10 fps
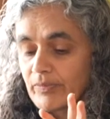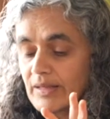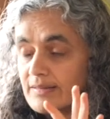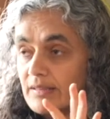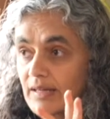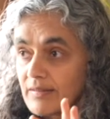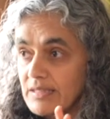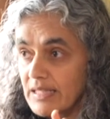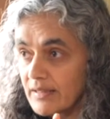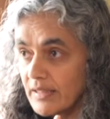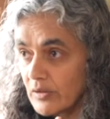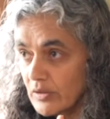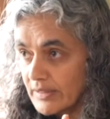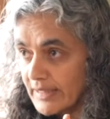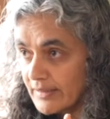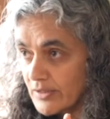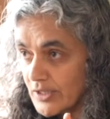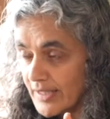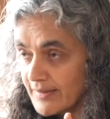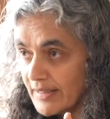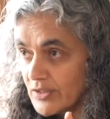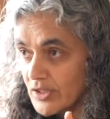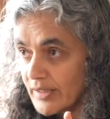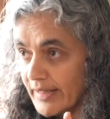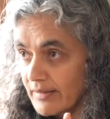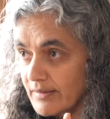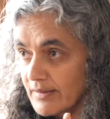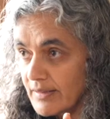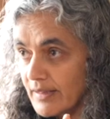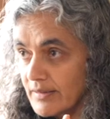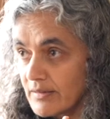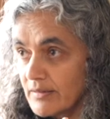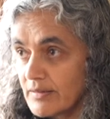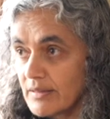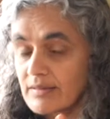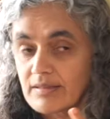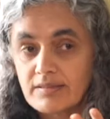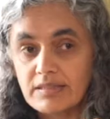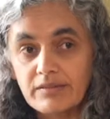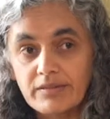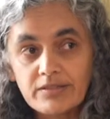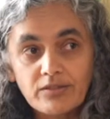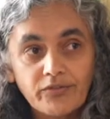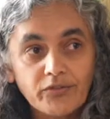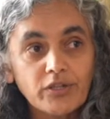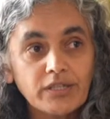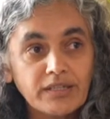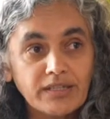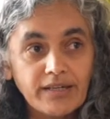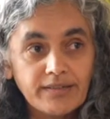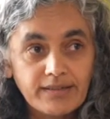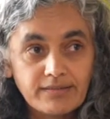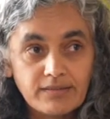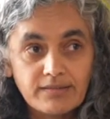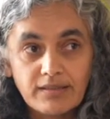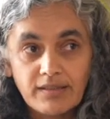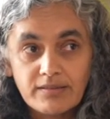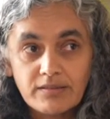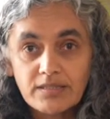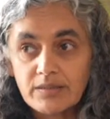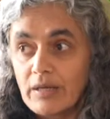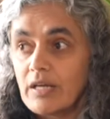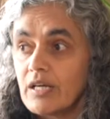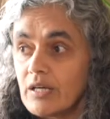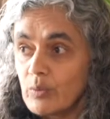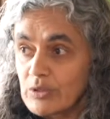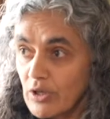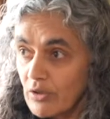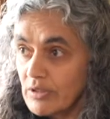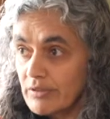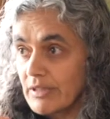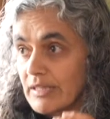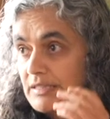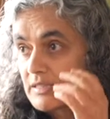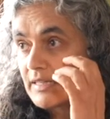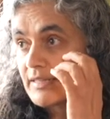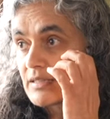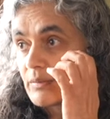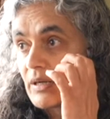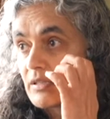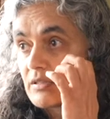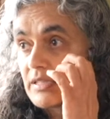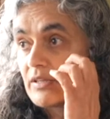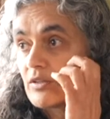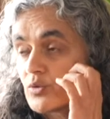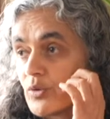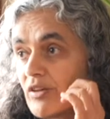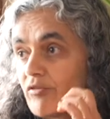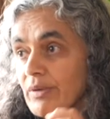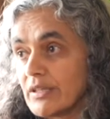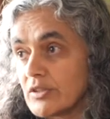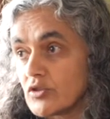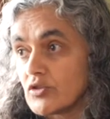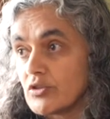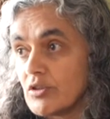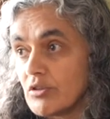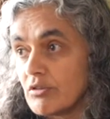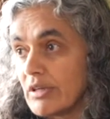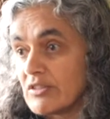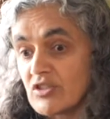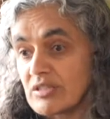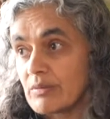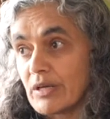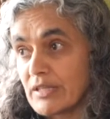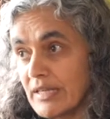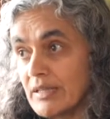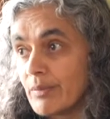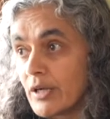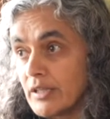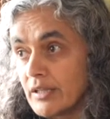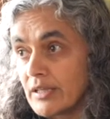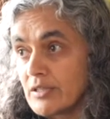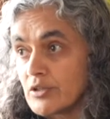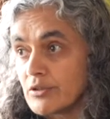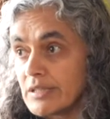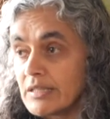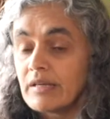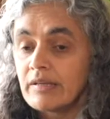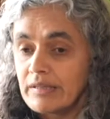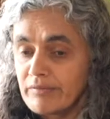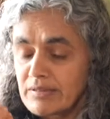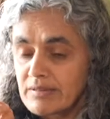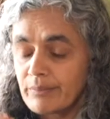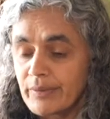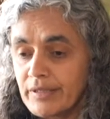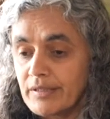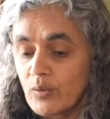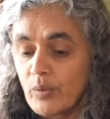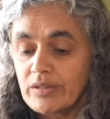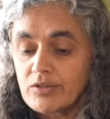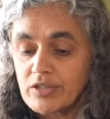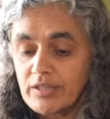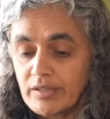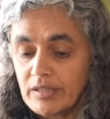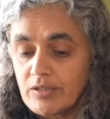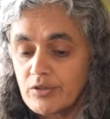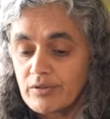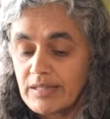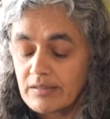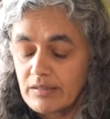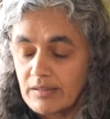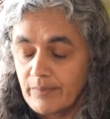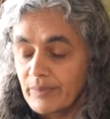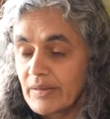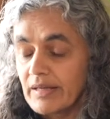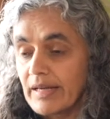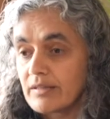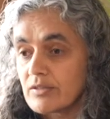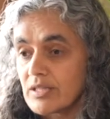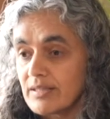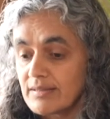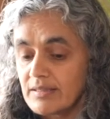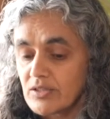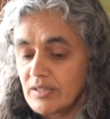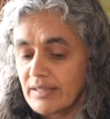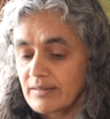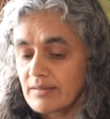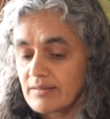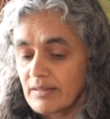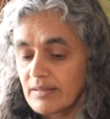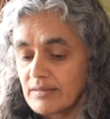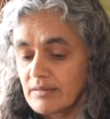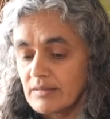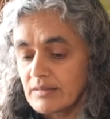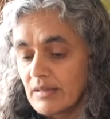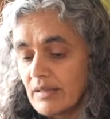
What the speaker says: There's another technique called the energization exercises. It's a series of 39 exercises, which only really takes about 10 or 12 minutes to do, and just about anybody can do it. Even somebody in a wheelchair can do that energization exercises.